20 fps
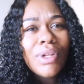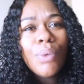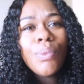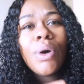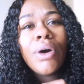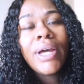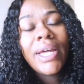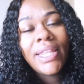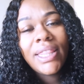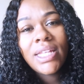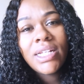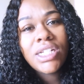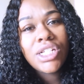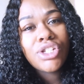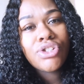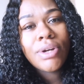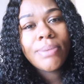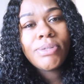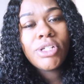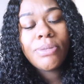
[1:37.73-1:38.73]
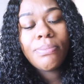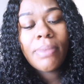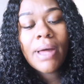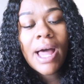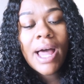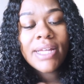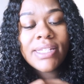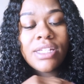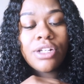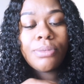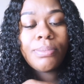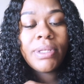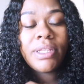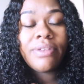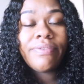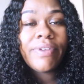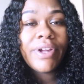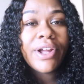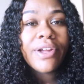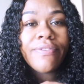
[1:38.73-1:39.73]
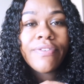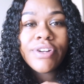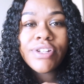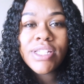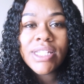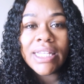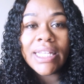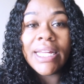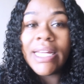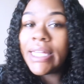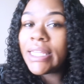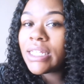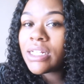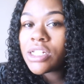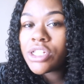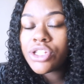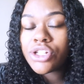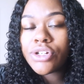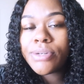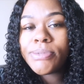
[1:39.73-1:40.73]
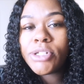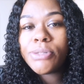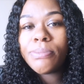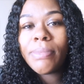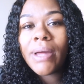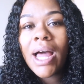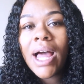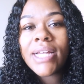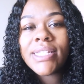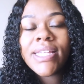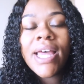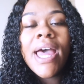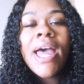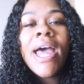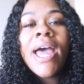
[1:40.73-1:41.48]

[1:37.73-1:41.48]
well in the description box it'll be the very first link in the description box